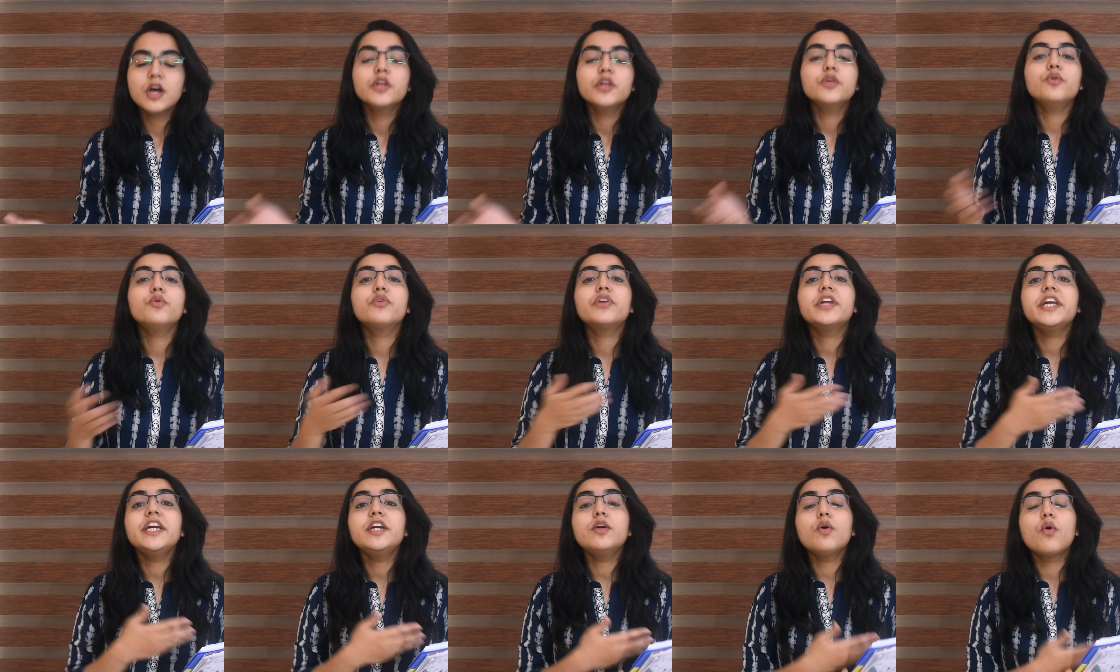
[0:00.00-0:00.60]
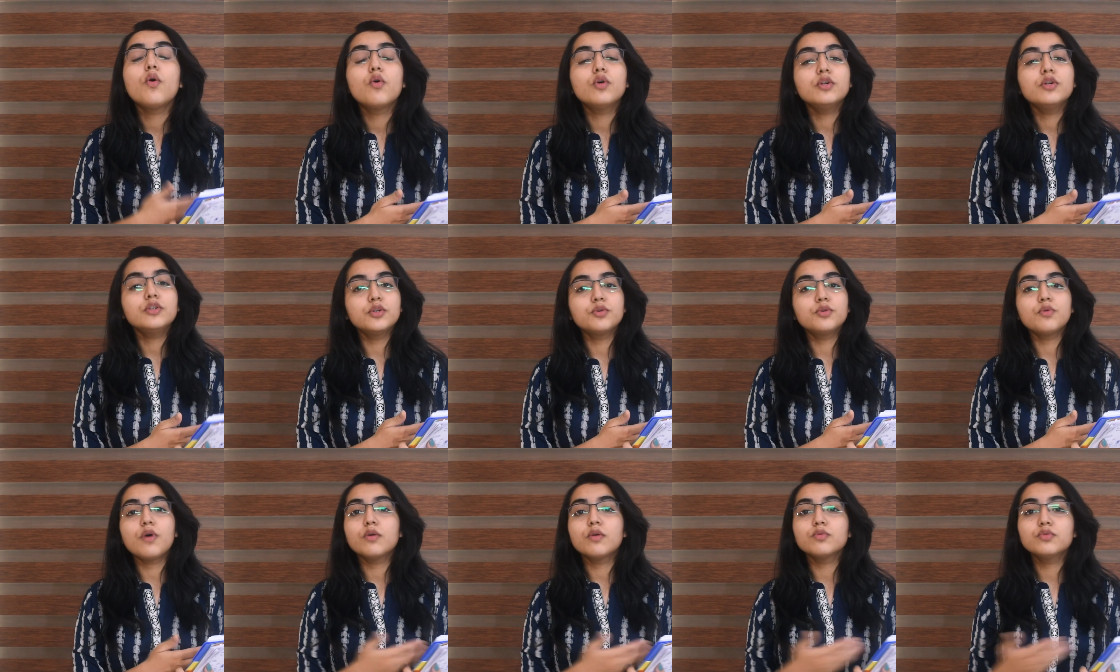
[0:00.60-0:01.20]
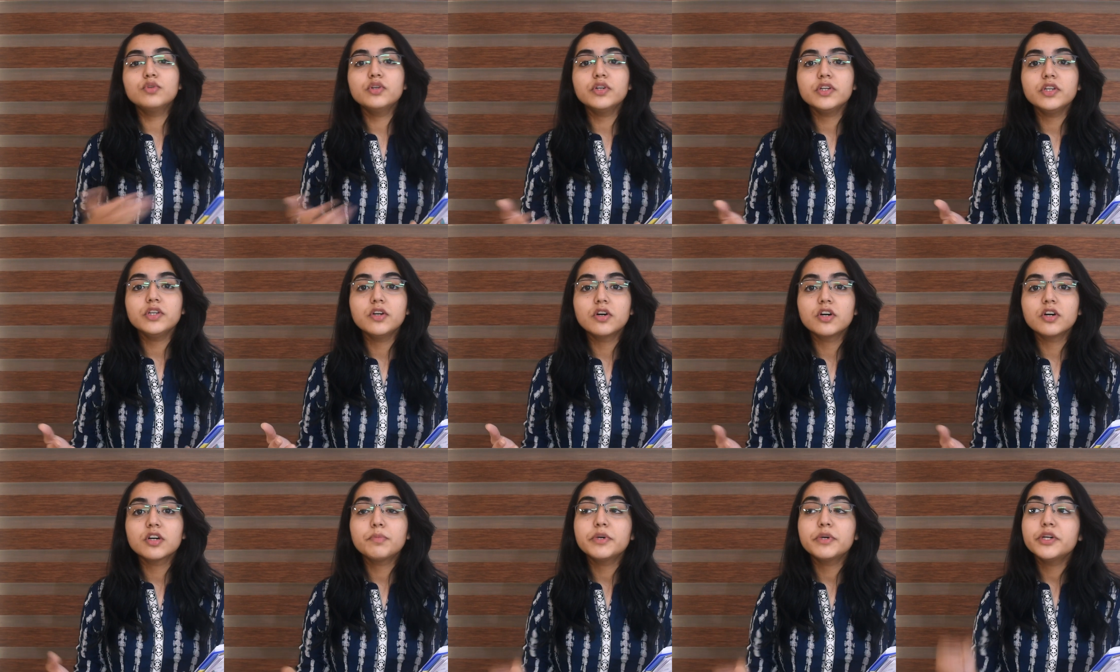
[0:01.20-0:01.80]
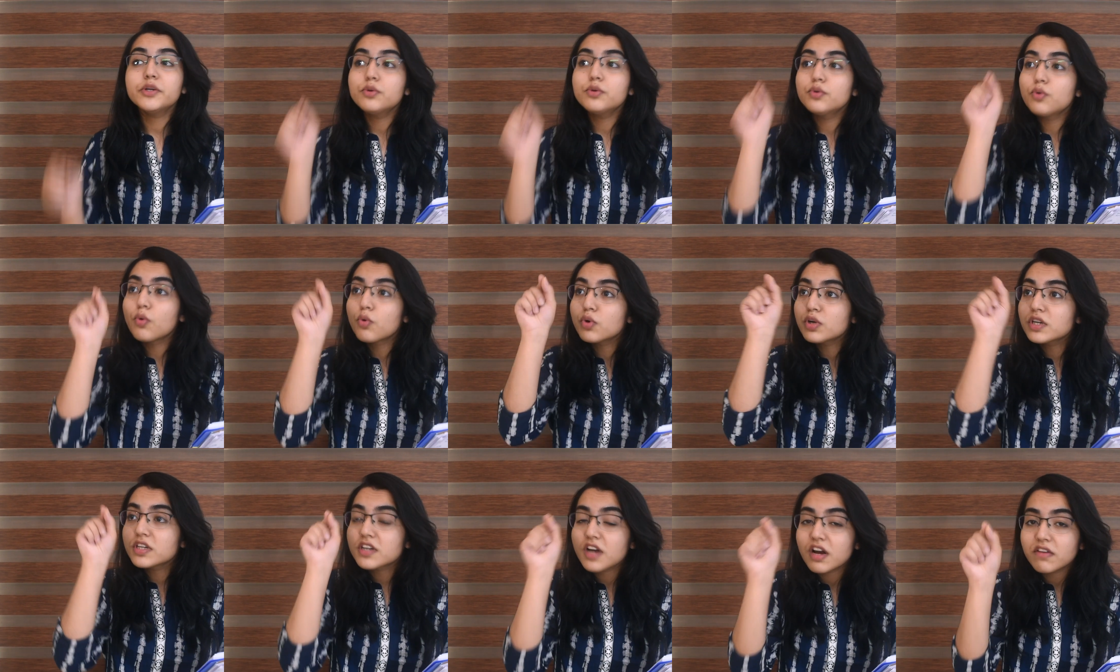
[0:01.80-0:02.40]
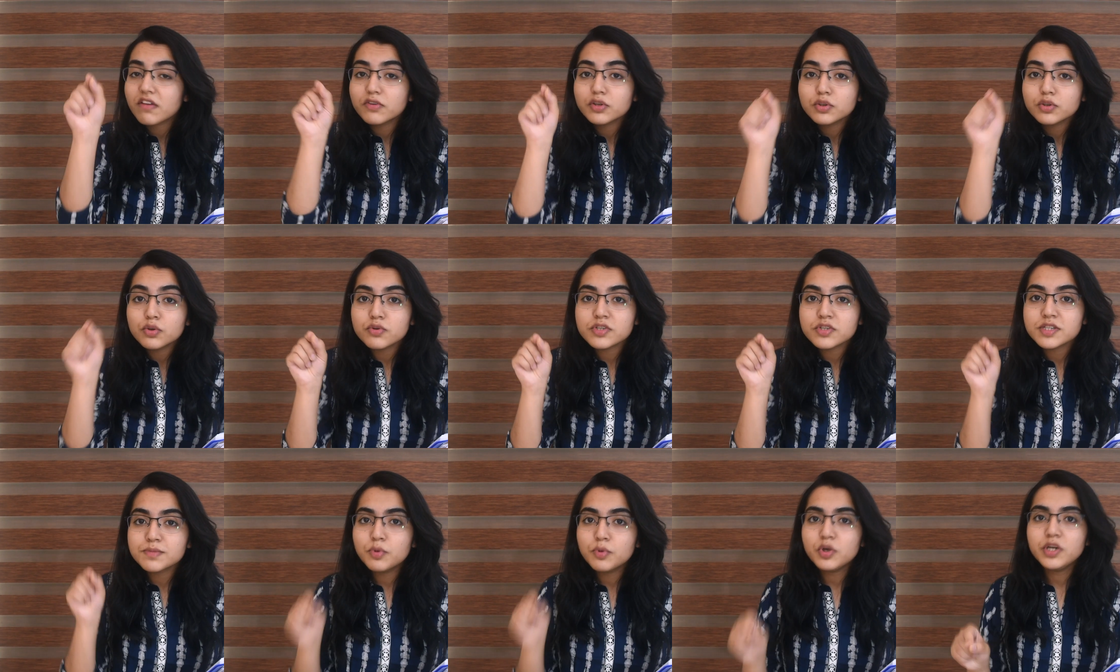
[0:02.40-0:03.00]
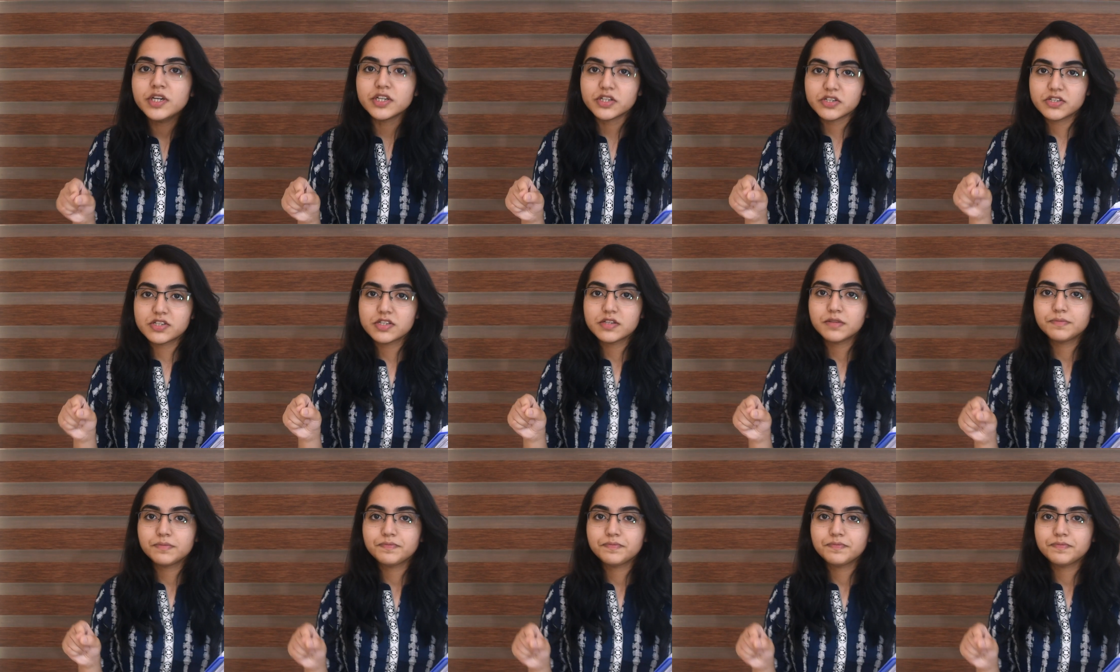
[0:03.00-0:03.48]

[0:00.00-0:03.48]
You read all throughout the year, but you don't cover those bullets.